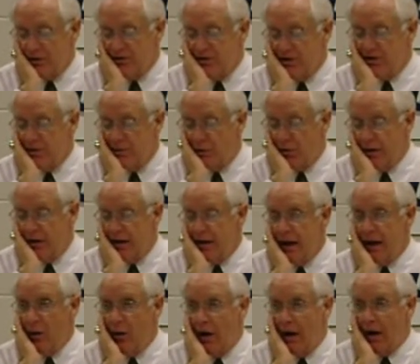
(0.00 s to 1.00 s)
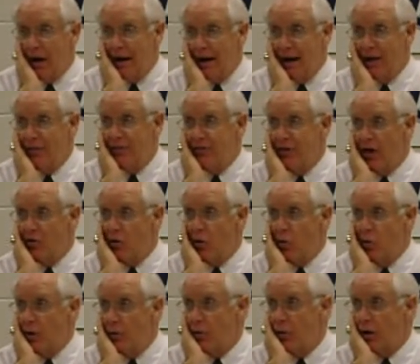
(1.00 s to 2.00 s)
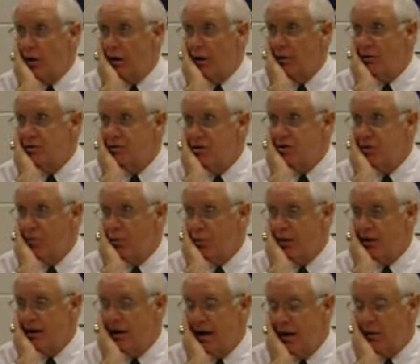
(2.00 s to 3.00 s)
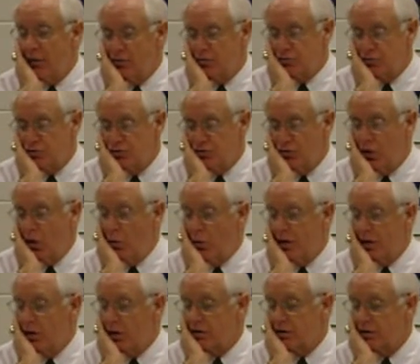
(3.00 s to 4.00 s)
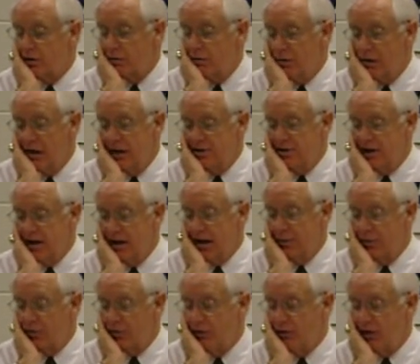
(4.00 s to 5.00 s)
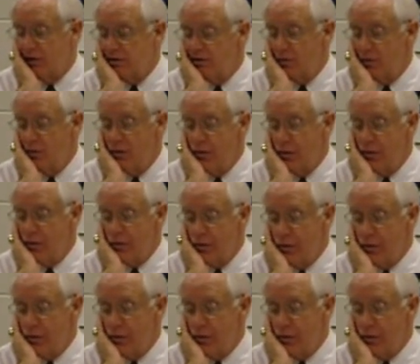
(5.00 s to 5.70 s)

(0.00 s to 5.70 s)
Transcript: disappointed in how unfollowed we were. I was disappointed in how slow we were as the game progressed.